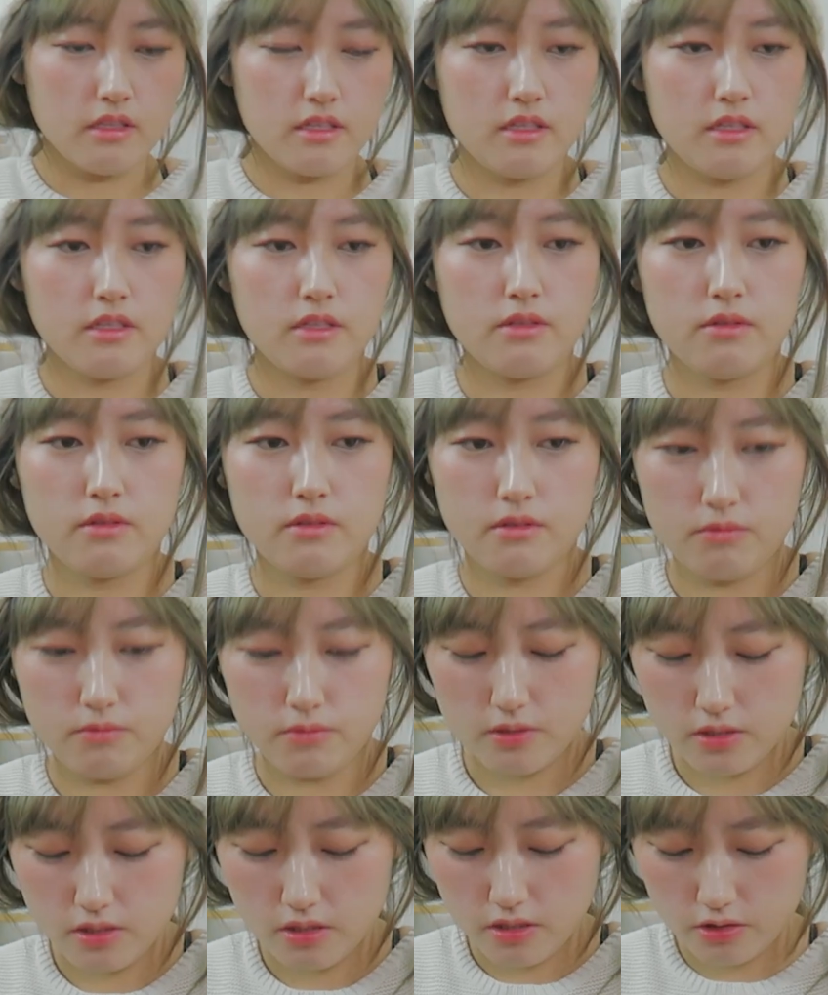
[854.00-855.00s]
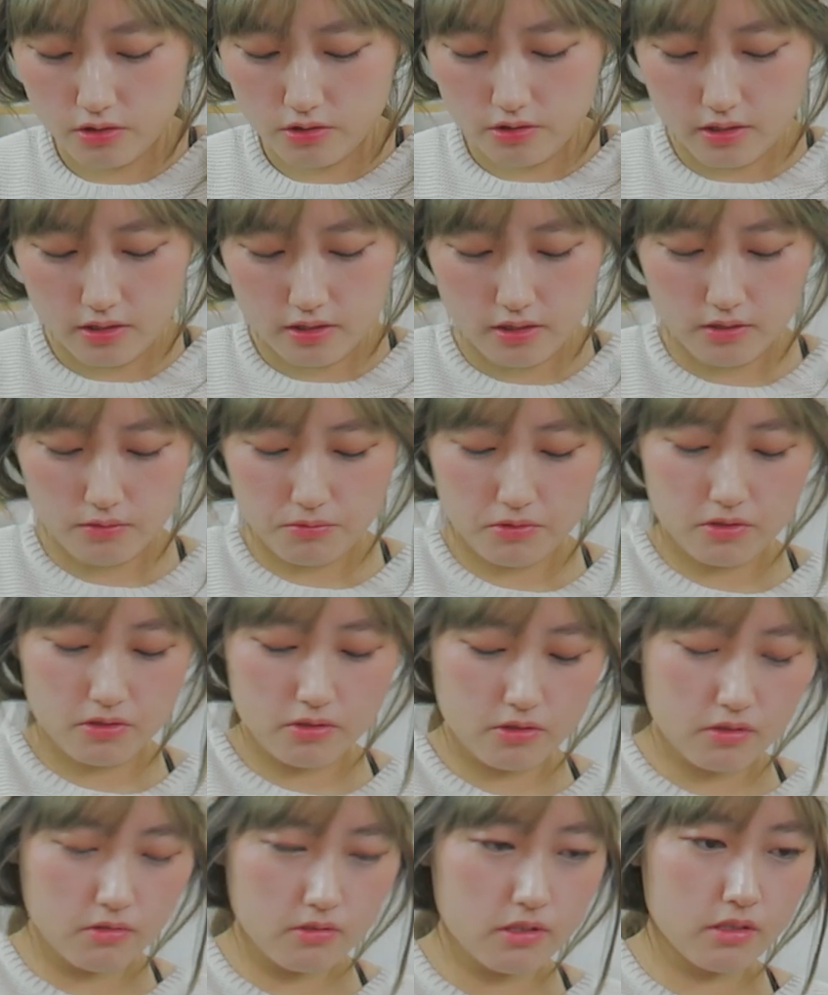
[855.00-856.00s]
And we were hungry, we
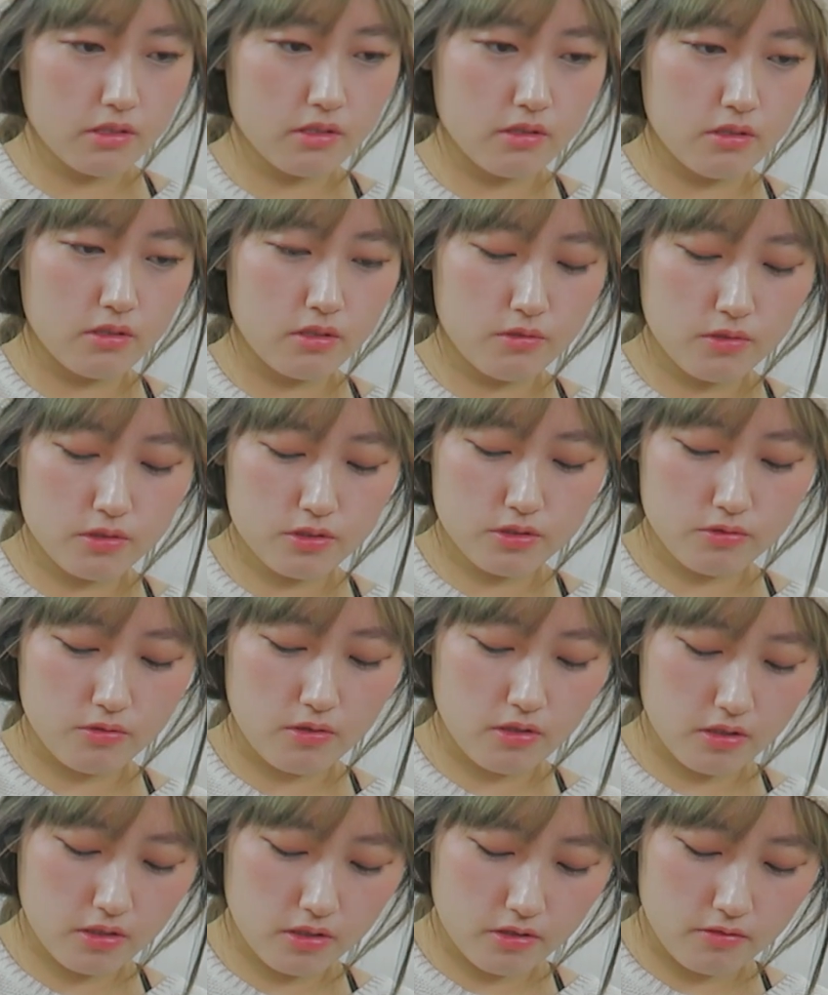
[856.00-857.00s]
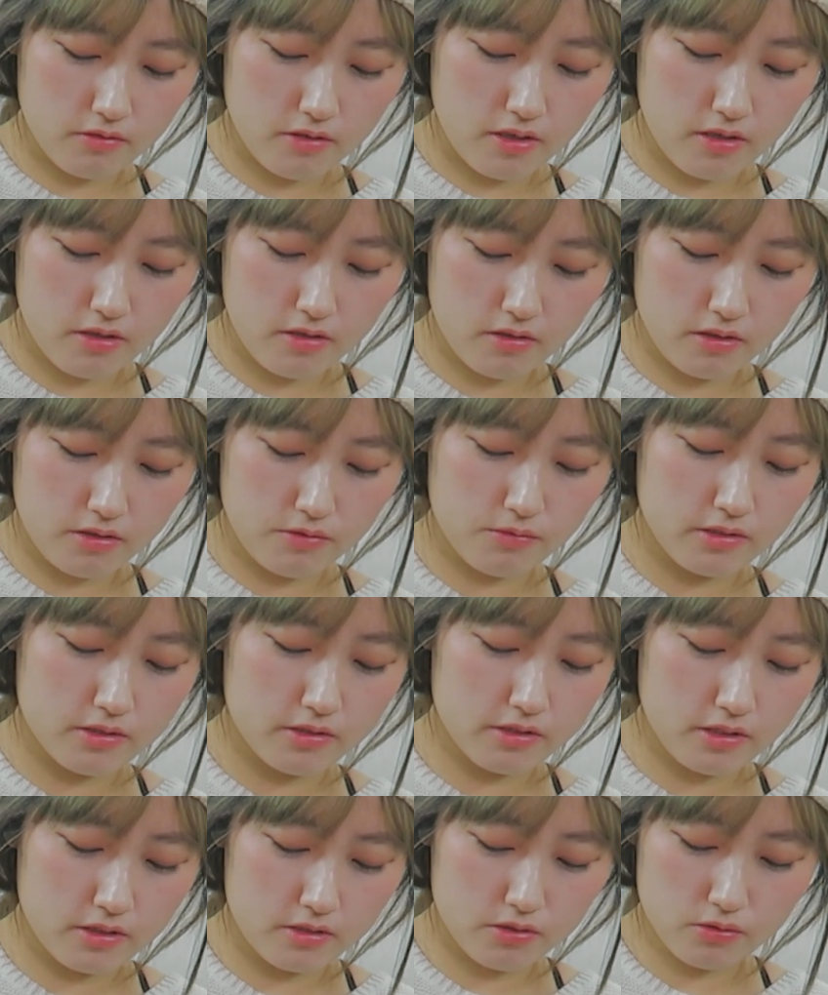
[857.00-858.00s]
didn't know where to go, we're just walking around and we
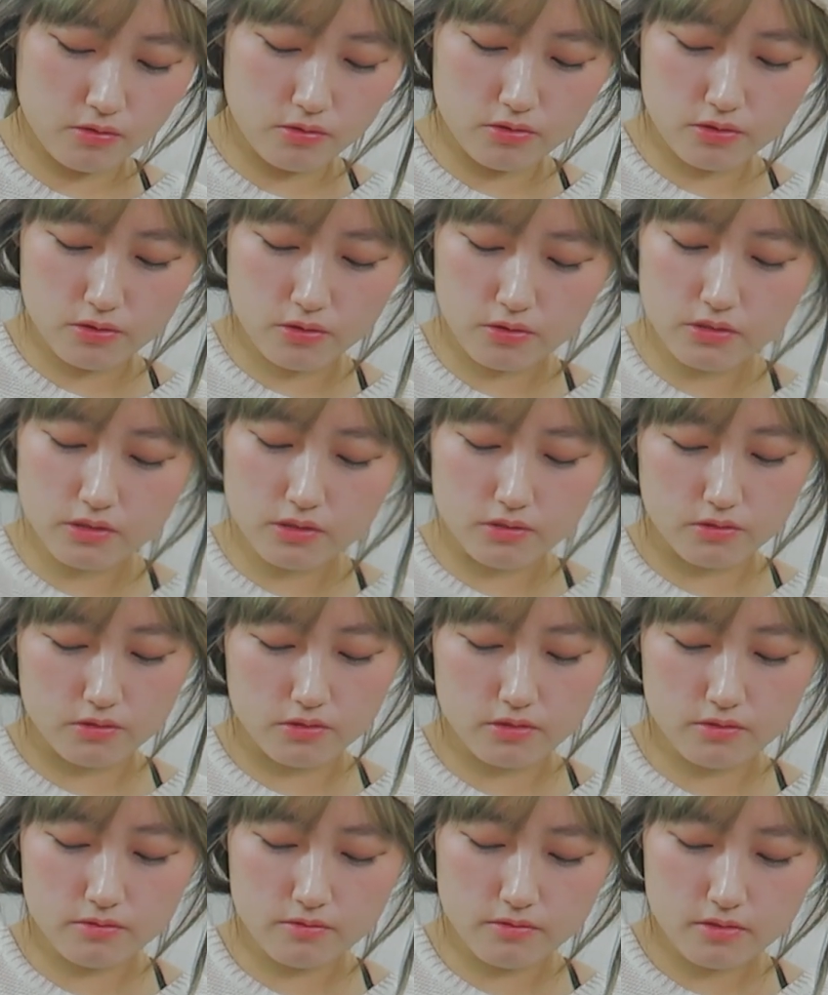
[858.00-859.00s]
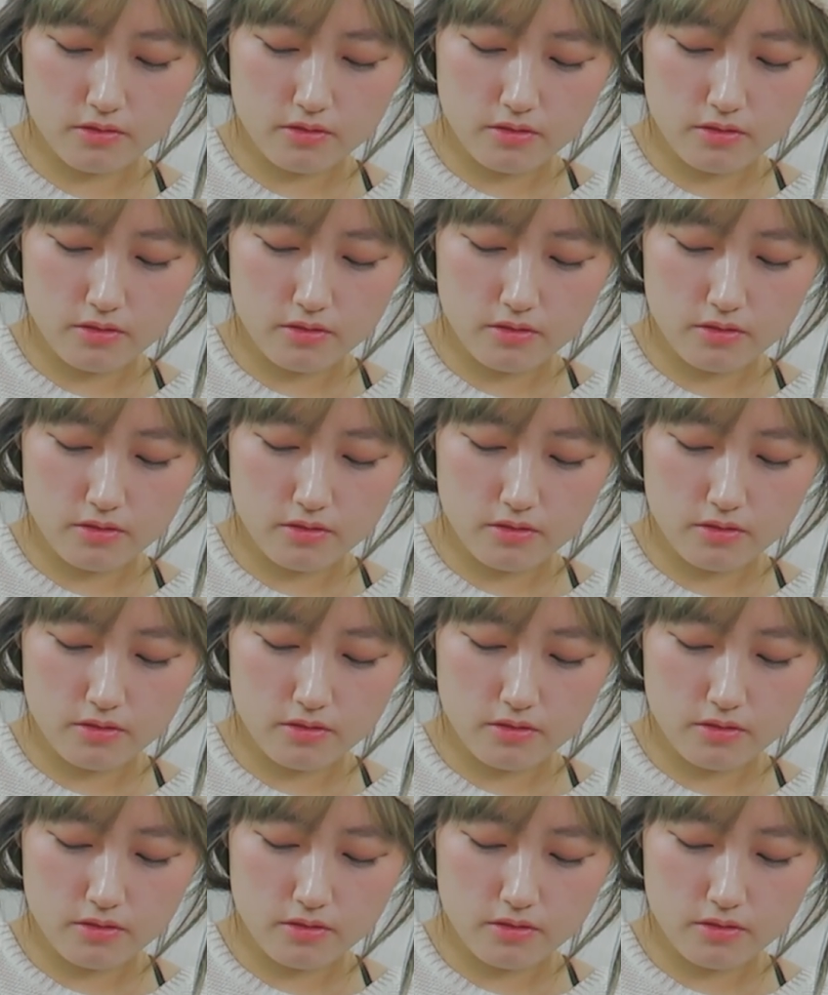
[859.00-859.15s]
decided to go into Quiznos.